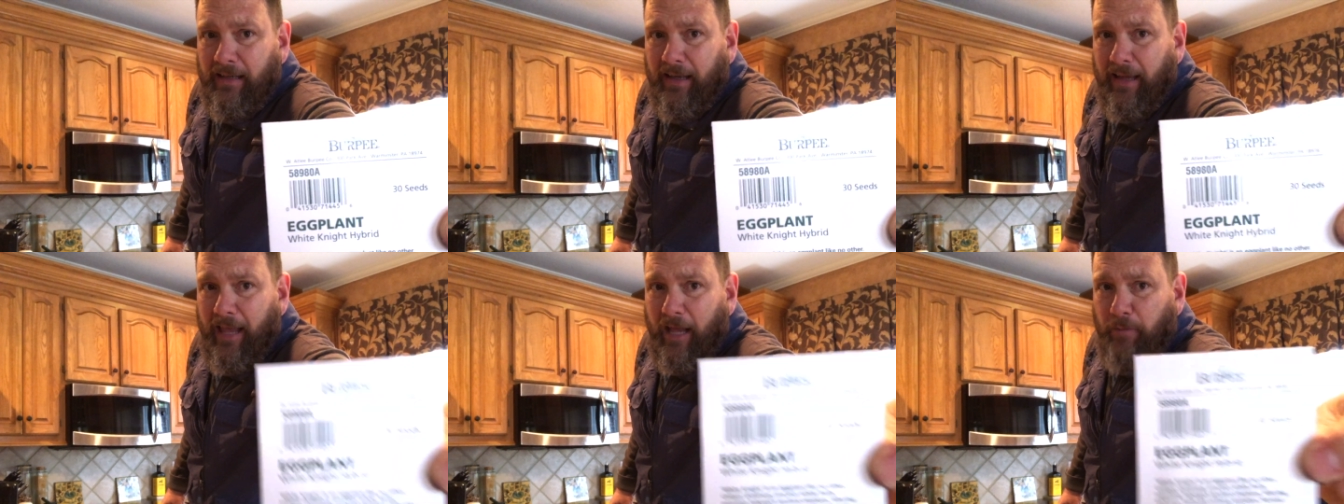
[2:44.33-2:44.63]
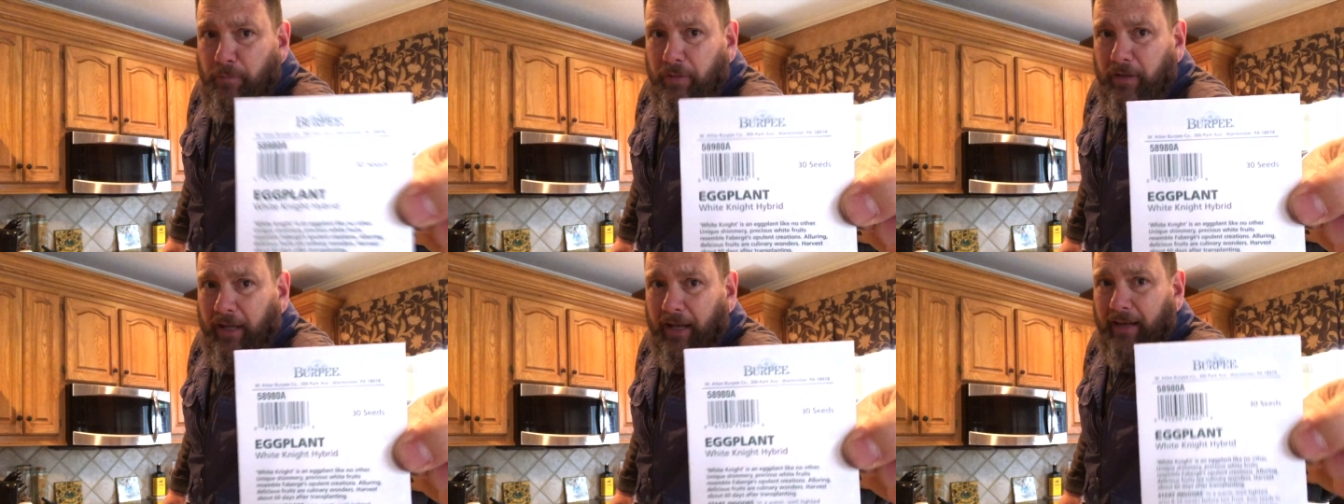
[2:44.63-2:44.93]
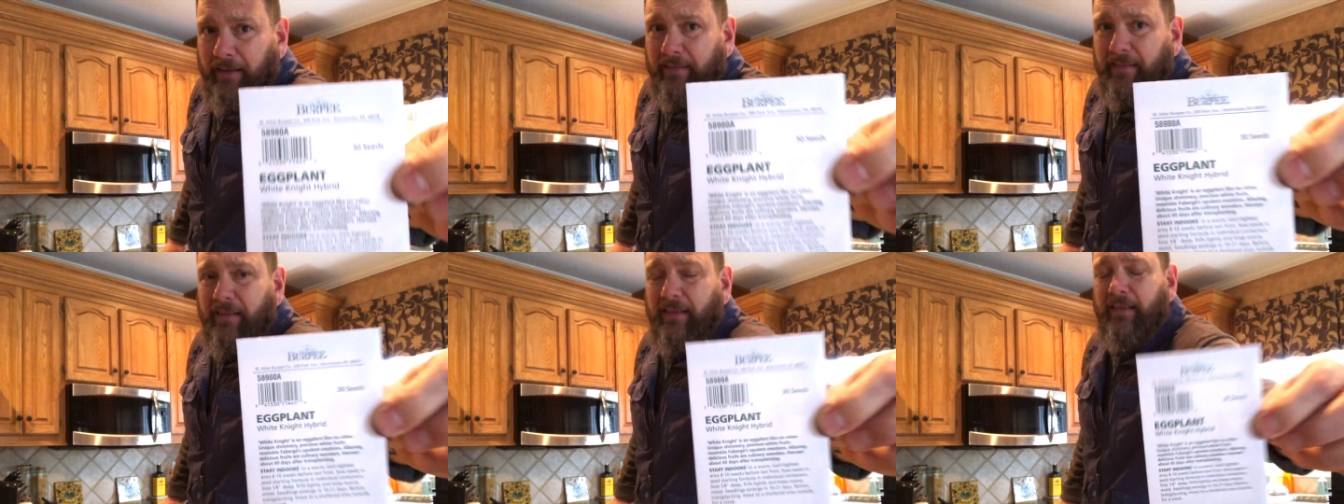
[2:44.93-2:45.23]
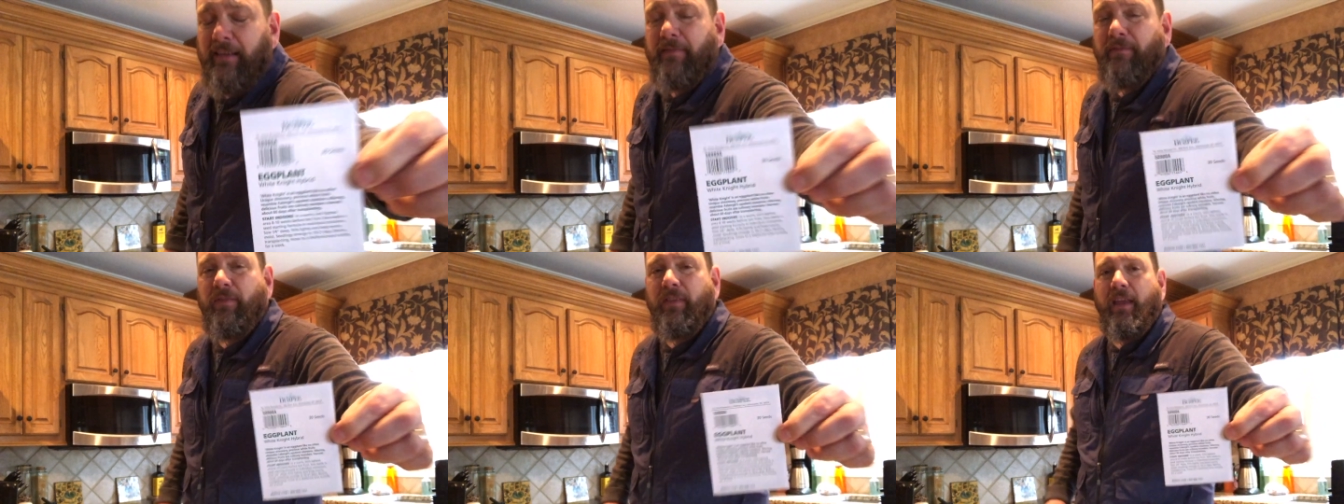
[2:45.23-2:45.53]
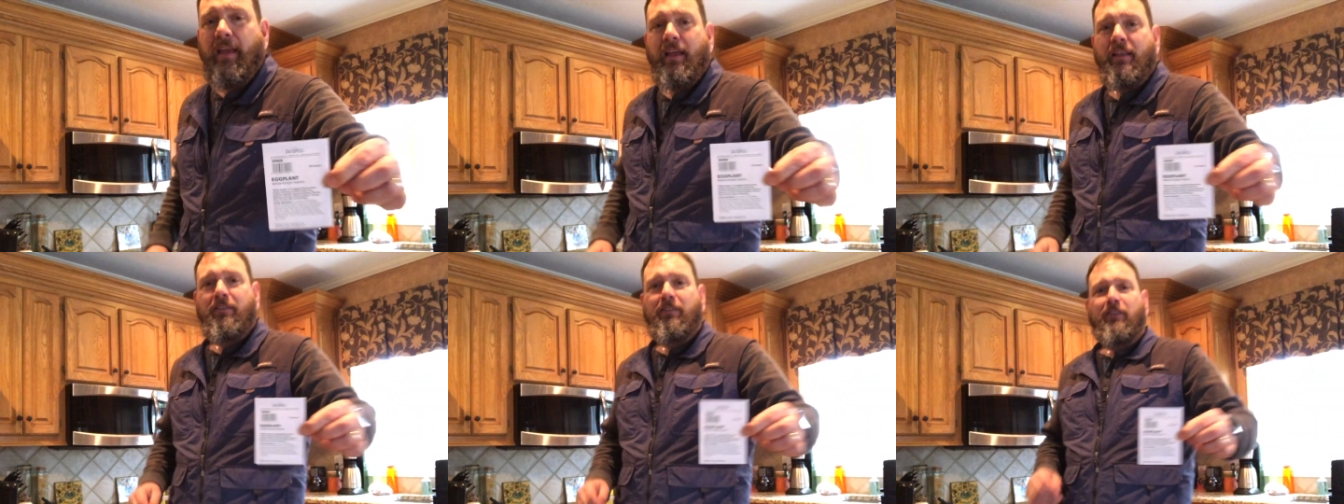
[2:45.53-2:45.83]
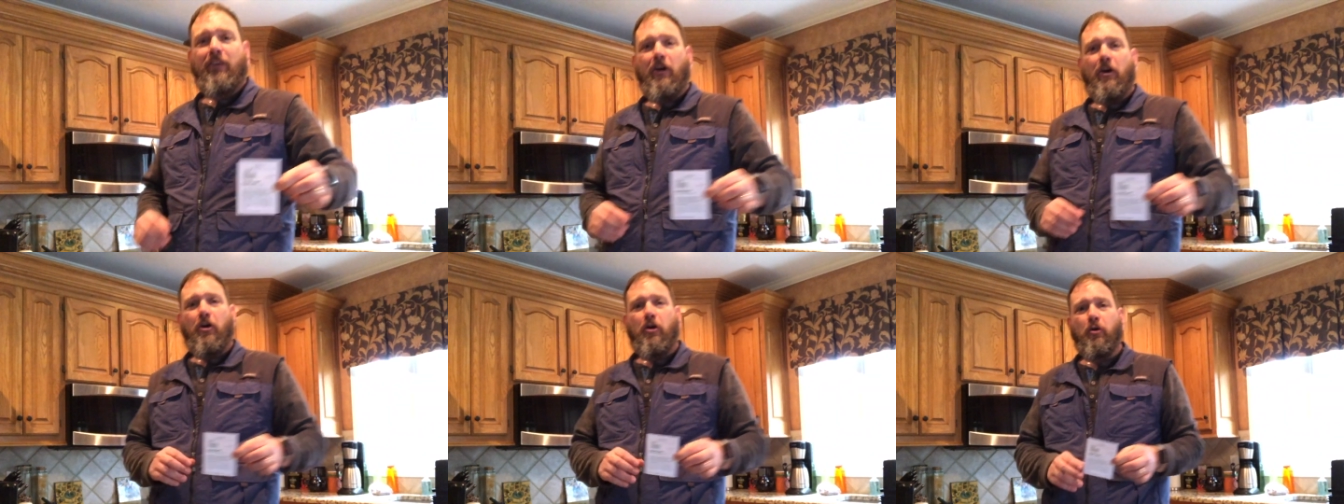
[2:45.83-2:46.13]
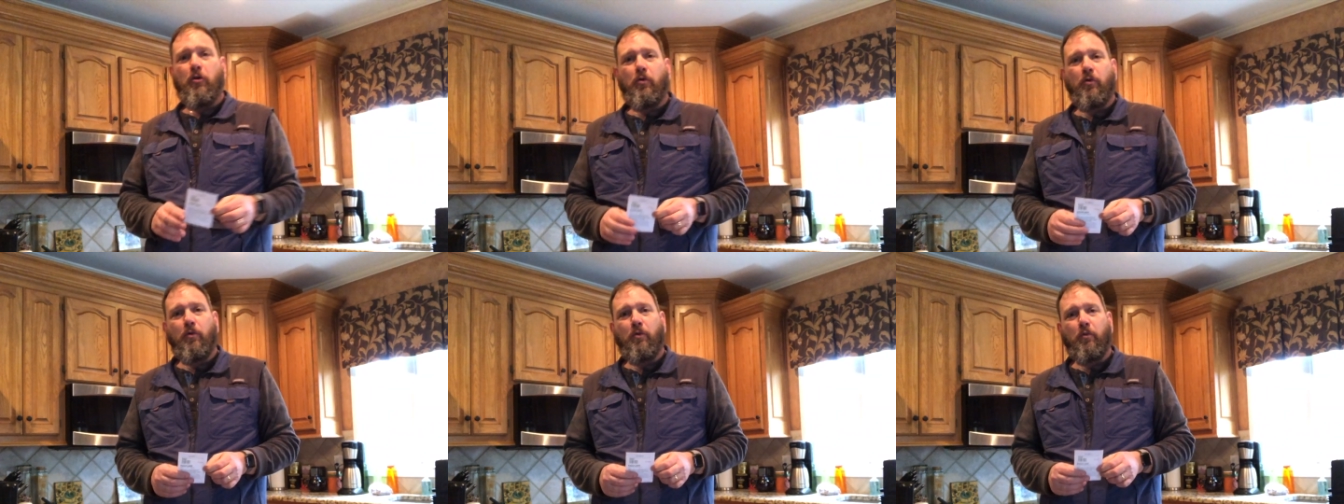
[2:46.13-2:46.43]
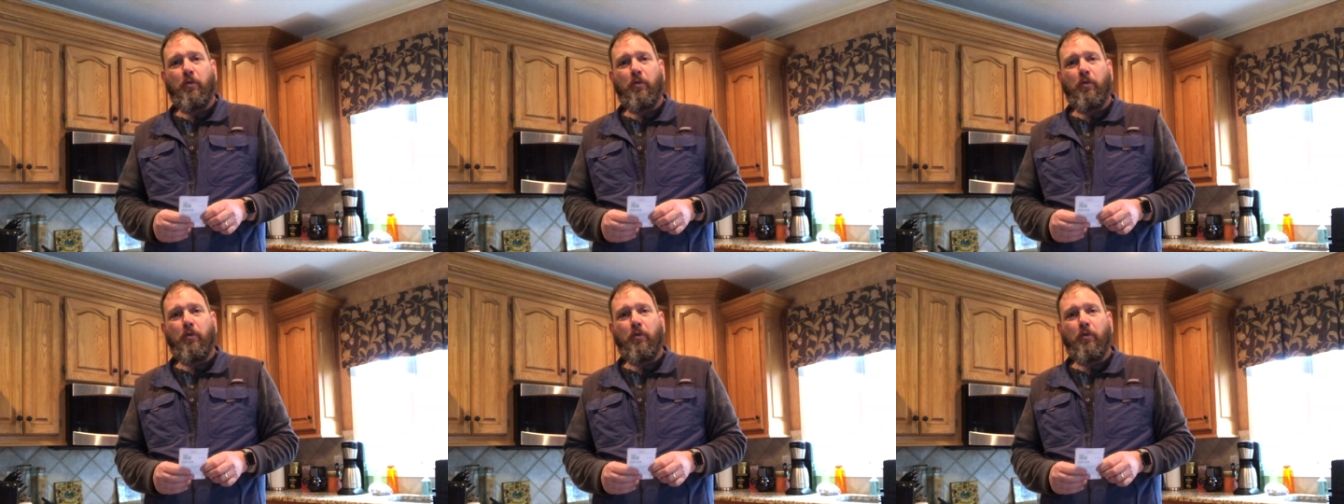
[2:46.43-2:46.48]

Eggplant. And so